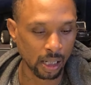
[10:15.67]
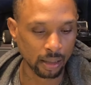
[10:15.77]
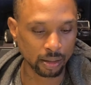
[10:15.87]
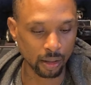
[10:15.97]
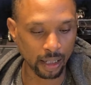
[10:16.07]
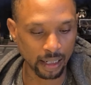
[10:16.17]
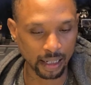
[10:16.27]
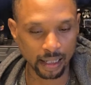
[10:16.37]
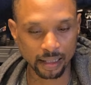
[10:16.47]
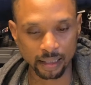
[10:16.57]
Let's go ahead and
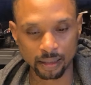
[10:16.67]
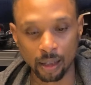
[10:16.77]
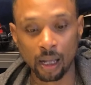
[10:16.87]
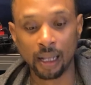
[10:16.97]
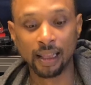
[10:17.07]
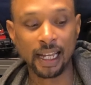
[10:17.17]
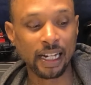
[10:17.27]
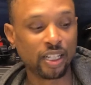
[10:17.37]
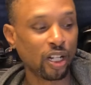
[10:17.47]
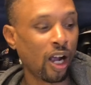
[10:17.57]
get this
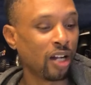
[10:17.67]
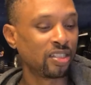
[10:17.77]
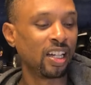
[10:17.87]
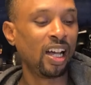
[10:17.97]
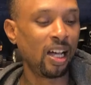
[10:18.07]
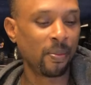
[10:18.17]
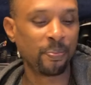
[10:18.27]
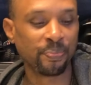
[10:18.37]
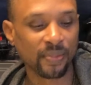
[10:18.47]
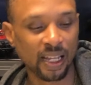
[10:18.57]
lady charged up.
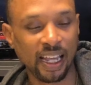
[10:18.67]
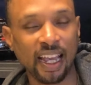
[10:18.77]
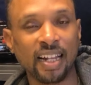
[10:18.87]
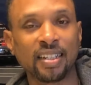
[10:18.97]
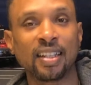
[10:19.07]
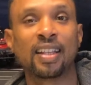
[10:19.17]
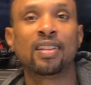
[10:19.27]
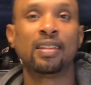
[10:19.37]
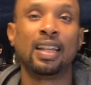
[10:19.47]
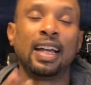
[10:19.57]
And
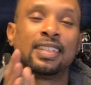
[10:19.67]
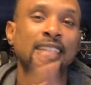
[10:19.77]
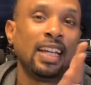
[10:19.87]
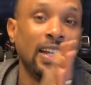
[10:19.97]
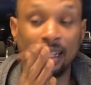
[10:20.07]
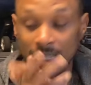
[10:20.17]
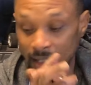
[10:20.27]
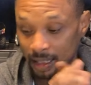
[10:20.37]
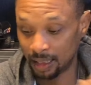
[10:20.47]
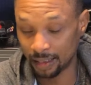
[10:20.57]
like I said,
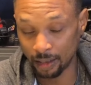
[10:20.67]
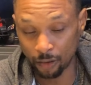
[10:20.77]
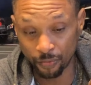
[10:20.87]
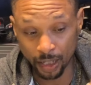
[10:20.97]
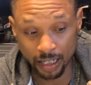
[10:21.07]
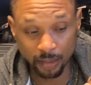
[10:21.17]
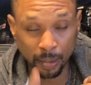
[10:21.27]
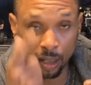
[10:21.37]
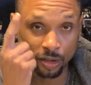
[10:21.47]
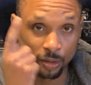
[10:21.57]
click the notification
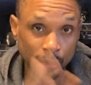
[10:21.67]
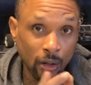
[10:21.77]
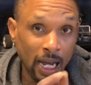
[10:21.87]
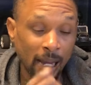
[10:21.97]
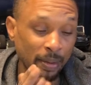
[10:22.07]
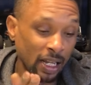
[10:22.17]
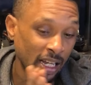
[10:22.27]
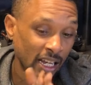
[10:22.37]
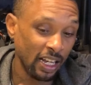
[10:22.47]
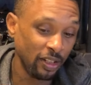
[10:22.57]
bell, subscribe,
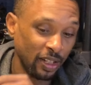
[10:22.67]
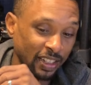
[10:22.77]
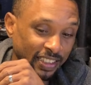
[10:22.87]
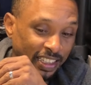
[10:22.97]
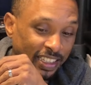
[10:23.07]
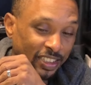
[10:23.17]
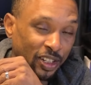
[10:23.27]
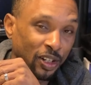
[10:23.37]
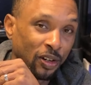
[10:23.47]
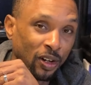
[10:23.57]
and you're going to see this
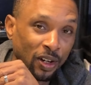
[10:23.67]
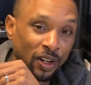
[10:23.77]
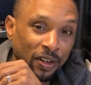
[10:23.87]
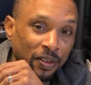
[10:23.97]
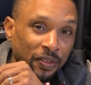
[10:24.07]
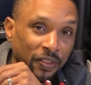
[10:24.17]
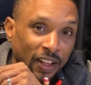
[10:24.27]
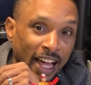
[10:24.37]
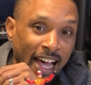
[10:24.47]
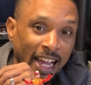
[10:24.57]
girl
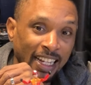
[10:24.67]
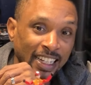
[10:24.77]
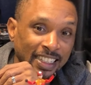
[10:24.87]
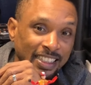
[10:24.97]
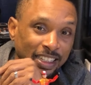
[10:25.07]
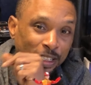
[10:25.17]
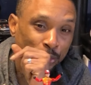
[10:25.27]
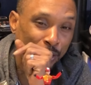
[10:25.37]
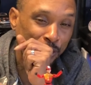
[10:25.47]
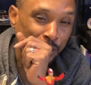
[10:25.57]
fly. She looks
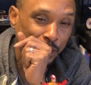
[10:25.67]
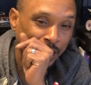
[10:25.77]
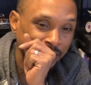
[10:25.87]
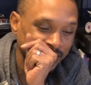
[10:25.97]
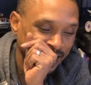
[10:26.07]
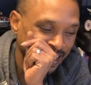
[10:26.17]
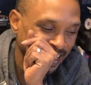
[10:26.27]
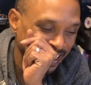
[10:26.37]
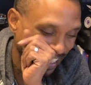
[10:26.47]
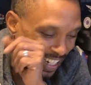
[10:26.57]
pretty cool, don't she?
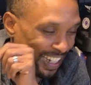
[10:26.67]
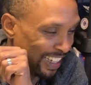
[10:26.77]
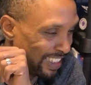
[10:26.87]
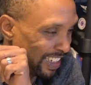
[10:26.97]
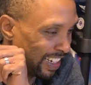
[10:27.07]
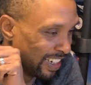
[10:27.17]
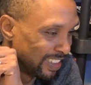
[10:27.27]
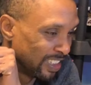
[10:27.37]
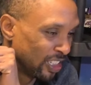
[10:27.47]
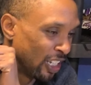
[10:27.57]
Yeah, yes she does.
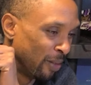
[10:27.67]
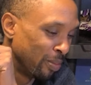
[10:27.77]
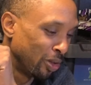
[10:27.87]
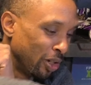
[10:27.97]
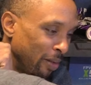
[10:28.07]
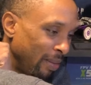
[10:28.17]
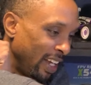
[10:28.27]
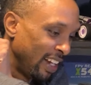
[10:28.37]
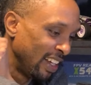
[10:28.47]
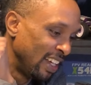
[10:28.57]
The stunt board,
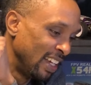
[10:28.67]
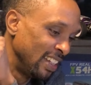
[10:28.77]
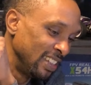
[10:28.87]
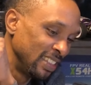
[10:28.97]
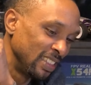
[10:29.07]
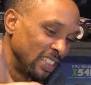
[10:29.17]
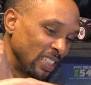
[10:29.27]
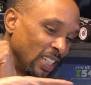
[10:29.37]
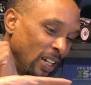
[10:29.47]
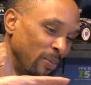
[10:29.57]
man. This is the
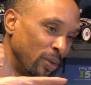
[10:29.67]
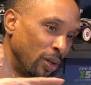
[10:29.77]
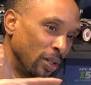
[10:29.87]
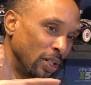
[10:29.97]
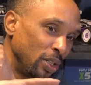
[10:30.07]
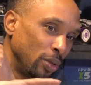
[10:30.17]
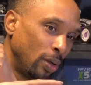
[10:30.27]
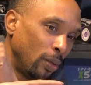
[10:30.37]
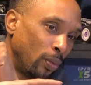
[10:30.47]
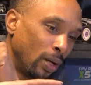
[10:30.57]
stunt board, the two
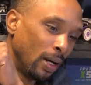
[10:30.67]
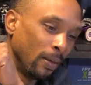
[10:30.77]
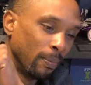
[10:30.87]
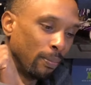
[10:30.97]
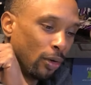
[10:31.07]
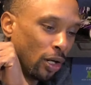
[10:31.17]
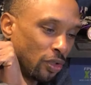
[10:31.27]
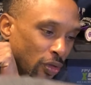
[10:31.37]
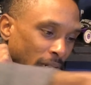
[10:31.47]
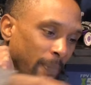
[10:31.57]
in one, raw
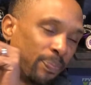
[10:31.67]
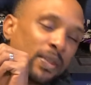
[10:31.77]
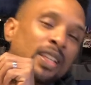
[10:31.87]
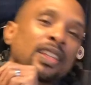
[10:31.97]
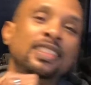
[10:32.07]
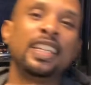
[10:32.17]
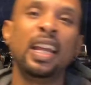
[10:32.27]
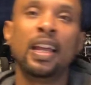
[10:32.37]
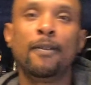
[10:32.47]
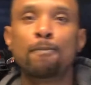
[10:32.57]
dream. Let's get
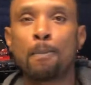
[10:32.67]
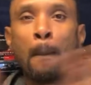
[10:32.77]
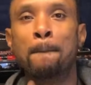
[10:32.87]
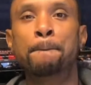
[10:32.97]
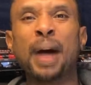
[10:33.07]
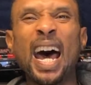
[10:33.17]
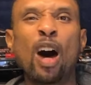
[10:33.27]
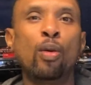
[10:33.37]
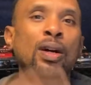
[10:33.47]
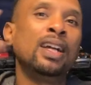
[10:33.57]
it. Bow.
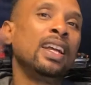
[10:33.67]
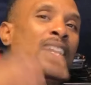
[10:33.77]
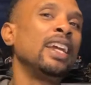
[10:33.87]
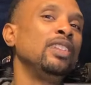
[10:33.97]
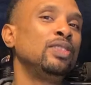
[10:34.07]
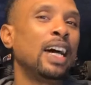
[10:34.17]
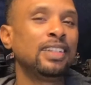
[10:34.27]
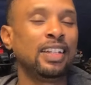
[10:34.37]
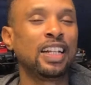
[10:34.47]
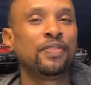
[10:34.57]
Catch you guys
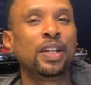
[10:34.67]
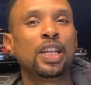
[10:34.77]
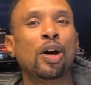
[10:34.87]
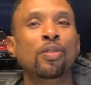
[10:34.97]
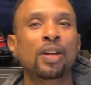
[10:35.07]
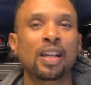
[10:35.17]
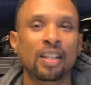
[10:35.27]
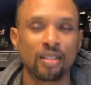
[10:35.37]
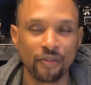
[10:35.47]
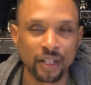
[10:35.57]
in the next video.
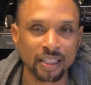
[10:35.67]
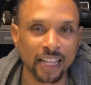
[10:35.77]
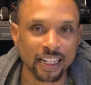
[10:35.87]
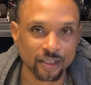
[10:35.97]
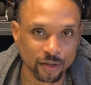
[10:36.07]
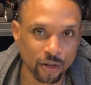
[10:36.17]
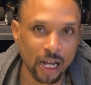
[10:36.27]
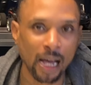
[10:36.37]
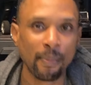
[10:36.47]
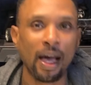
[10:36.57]
Don't forget to like and
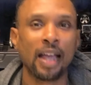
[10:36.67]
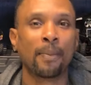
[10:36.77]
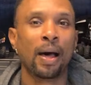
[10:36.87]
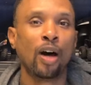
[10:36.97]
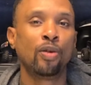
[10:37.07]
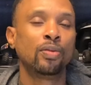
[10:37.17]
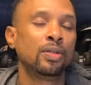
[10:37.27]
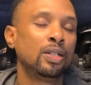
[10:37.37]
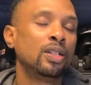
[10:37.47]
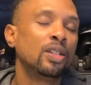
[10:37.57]
subscribe. I am out.
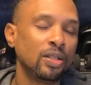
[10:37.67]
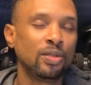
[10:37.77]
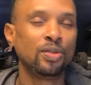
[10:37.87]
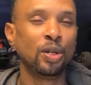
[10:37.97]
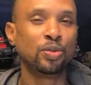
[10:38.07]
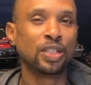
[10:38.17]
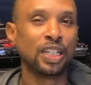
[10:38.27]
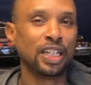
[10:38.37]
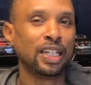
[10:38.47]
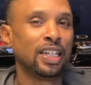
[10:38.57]

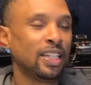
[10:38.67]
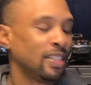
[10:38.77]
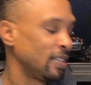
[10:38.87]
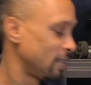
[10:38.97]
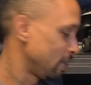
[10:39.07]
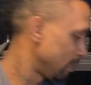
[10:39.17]
Deuces.